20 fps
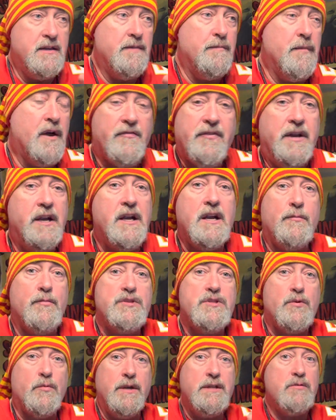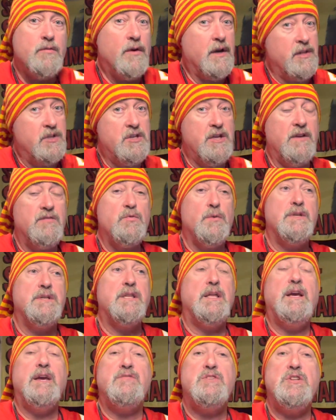Melvin Ingram was the reason why the Chiefs went to
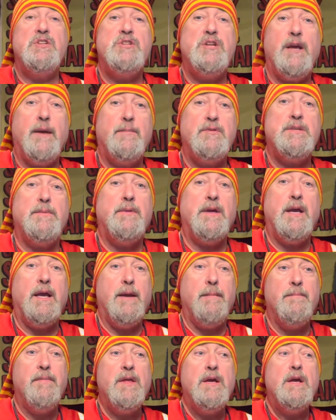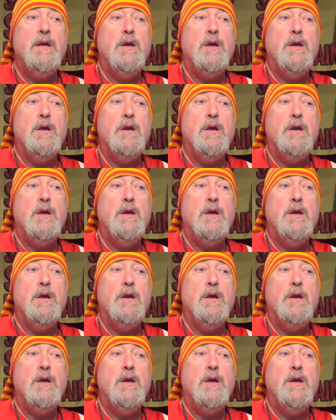the AFC Championship game.